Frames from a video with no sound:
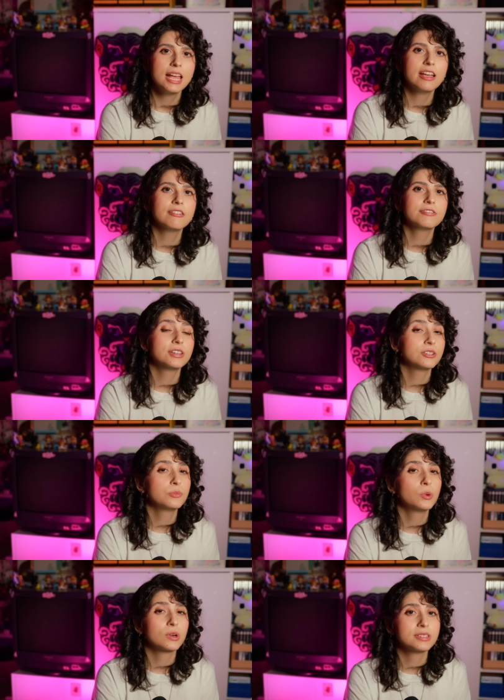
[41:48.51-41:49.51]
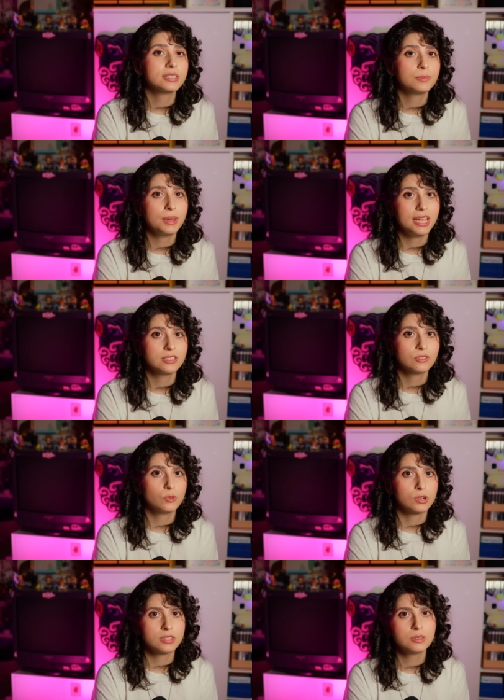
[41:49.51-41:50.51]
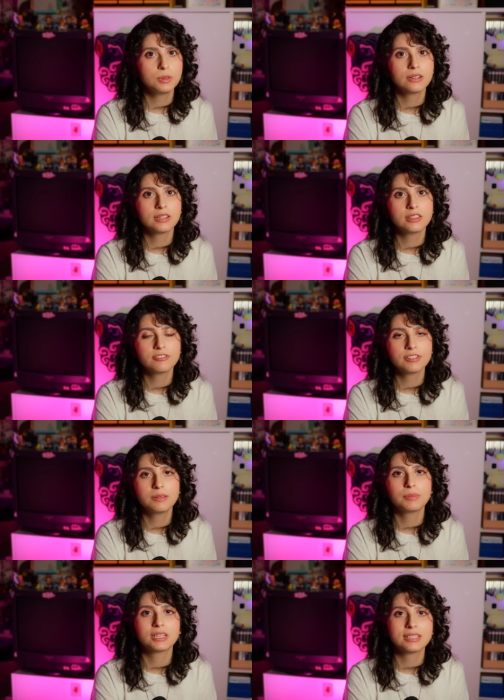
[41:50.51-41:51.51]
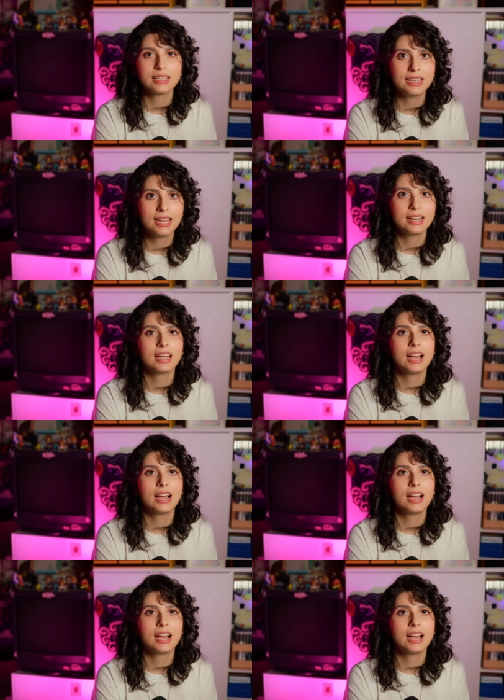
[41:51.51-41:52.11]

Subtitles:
if there's more space for the speaker in the front, because again,